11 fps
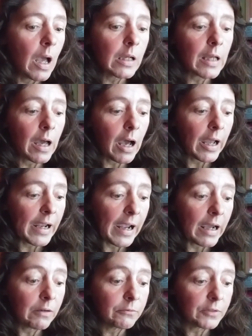now I
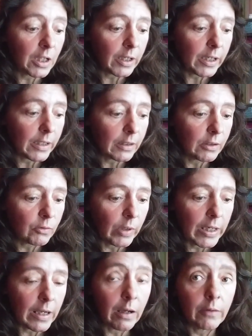have duck eggs. Right
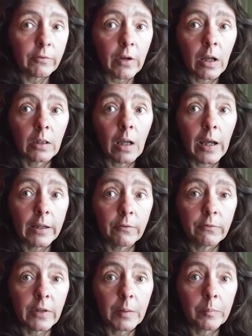now I've got nine
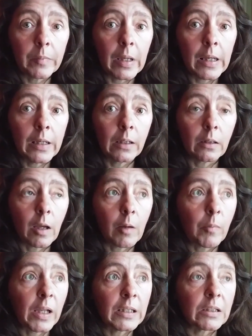of them and um,
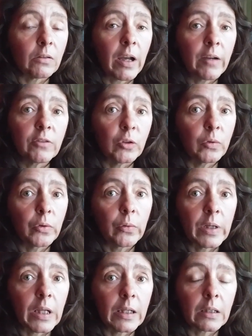I still have two or
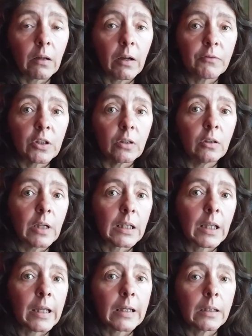three days left to
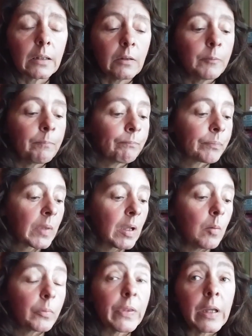collect eggs.
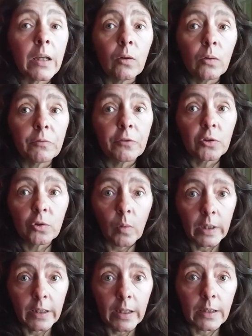They go in for
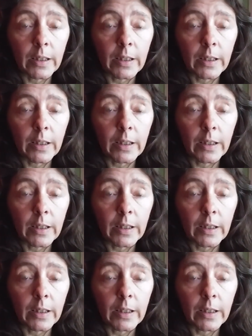28